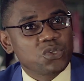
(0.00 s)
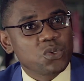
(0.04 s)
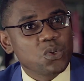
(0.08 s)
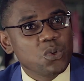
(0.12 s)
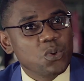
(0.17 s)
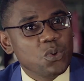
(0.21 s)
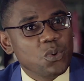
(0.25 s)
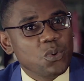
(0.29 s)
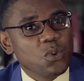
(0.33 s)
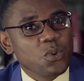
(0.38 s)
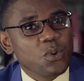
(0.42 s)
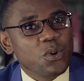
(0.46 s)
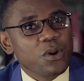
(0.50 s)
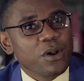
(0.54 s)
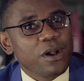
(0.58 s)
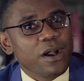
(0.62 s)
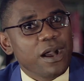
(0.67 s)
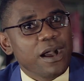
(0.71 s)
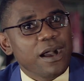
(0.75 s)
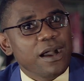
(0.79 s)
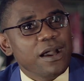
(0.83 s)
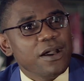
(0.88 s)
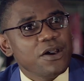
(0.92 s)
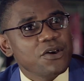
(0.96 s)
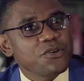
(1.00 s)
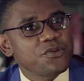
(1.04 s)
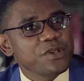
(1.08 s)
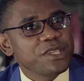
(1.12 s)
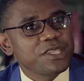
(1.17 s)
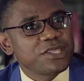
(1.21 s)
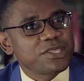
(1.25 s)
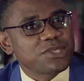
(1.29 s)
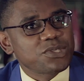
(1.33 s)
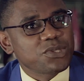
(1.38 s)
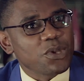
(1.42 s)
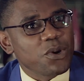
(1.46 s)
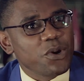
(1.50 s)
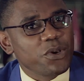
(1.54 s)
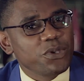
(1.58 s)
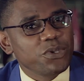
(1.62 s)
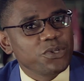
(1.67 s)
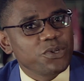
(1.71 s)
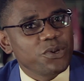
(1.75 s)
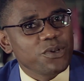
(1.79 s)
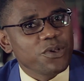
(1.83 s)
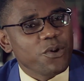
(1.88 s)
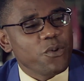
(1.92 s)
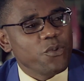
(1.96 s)
to
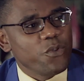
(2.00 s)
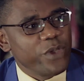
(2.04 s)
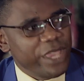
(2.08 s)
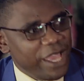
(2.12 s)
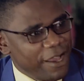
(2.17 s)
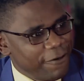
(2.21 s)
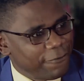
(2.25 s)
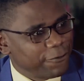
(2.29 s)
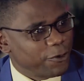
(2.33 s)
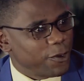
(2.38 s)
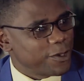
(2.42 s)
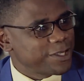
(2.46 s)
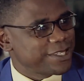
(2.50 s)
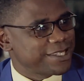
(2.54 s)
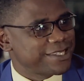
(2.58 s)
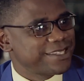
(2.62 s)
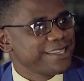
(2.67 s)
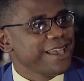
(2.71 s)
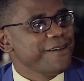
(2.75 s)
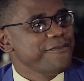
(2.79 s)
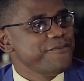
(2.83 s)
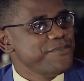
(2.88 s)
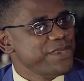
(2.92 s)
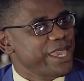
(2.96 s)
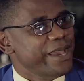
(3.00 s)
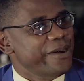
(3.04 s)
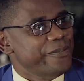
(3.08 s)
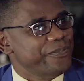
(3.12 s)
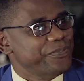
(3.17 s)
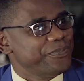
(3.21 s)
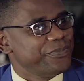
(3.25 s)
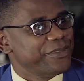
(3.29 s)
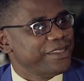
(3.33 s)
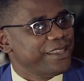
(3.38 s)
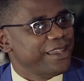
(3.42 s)
restore, you know, we have lost Zambia.